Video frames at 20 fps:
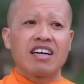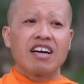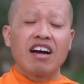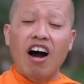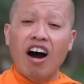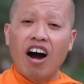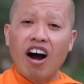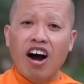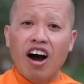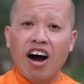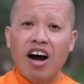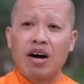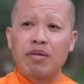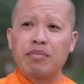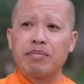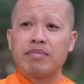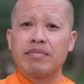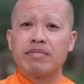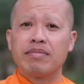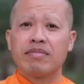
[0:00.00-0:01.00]

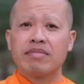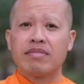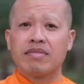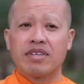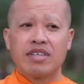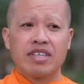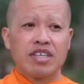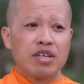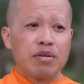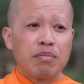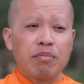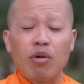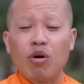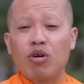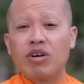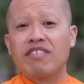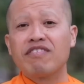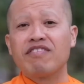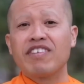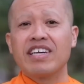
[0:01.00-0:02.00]
calm,
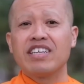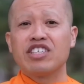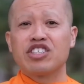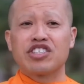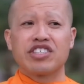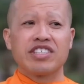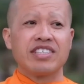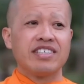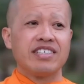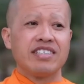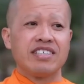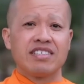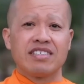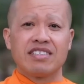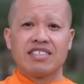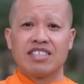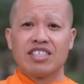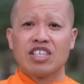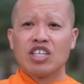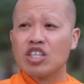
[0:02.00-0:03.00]
motivation,
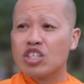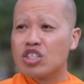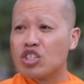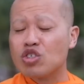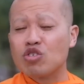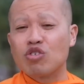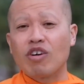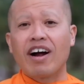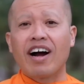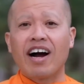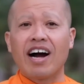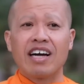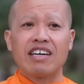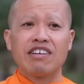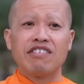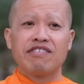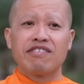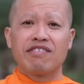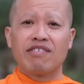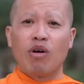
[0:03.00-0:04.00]

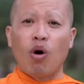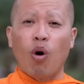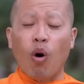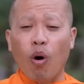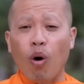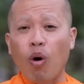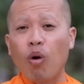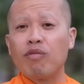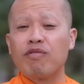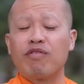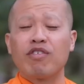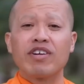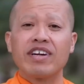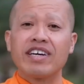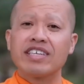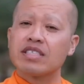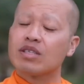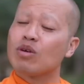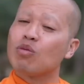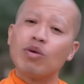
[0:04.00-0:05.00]
drive,
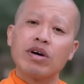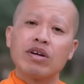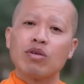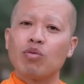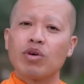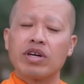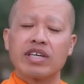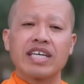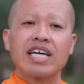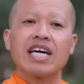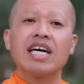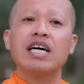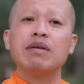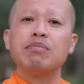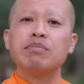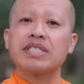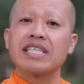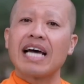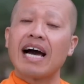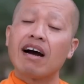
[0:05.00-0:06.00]
hopefulness? What, what
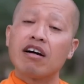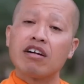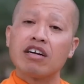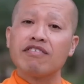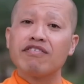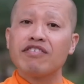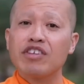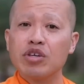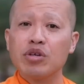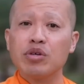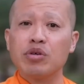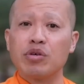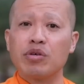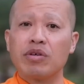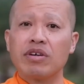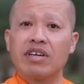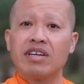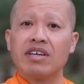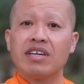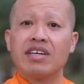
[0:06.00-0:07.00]
comes out of you?
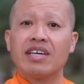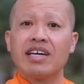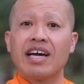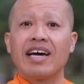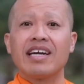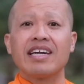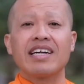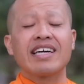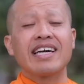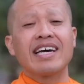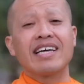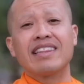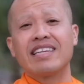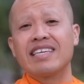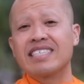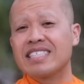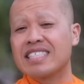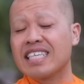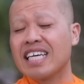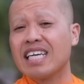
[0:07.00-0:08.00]
And again,
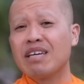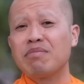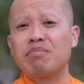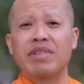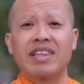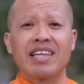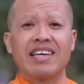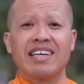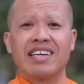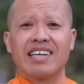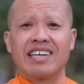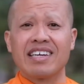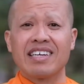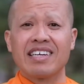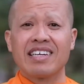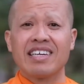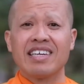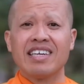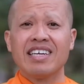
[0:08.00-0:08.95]
the same thing.